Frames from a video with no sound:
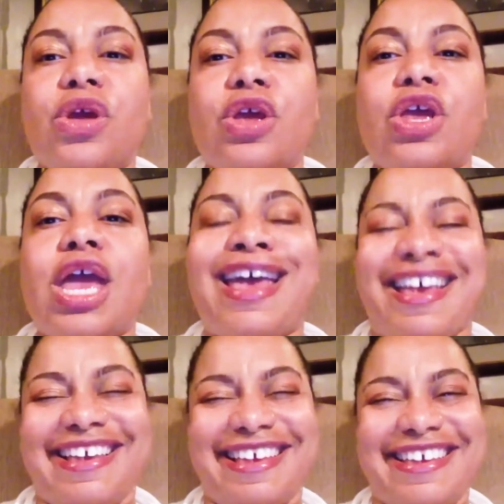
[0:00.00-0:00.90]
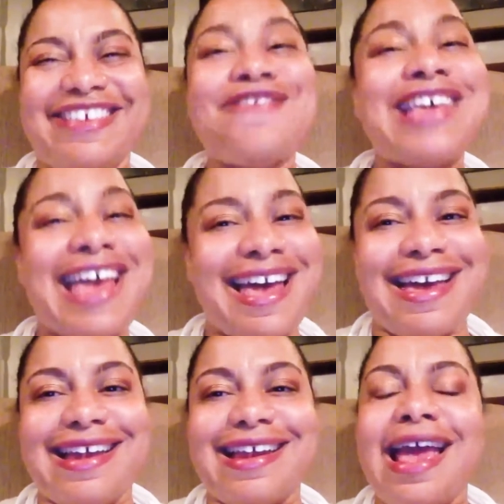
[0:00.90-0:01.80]
And you
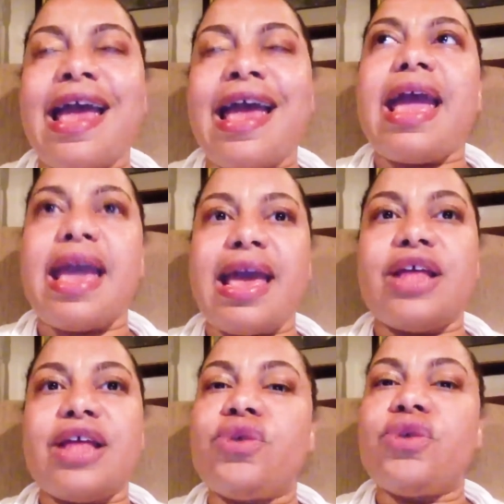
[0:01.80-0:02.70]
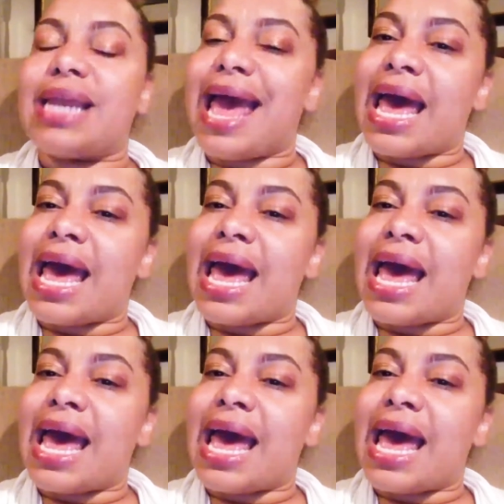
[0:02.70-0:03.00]
can. And you can add